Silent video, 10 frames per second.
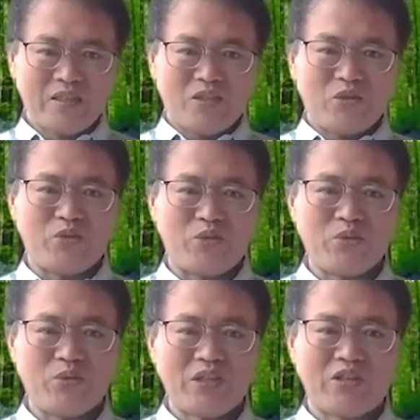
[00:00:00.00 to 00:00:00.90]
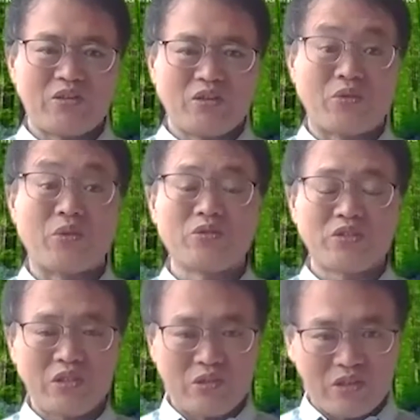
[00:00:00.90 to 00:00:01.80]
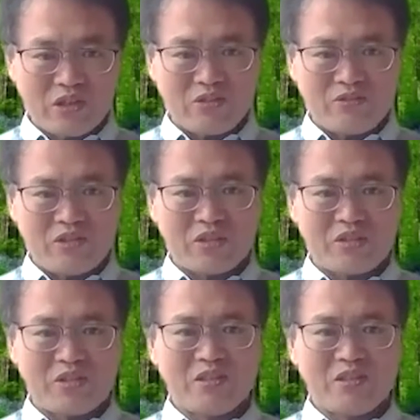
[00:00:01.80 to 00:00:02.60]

to do the growth yield curves,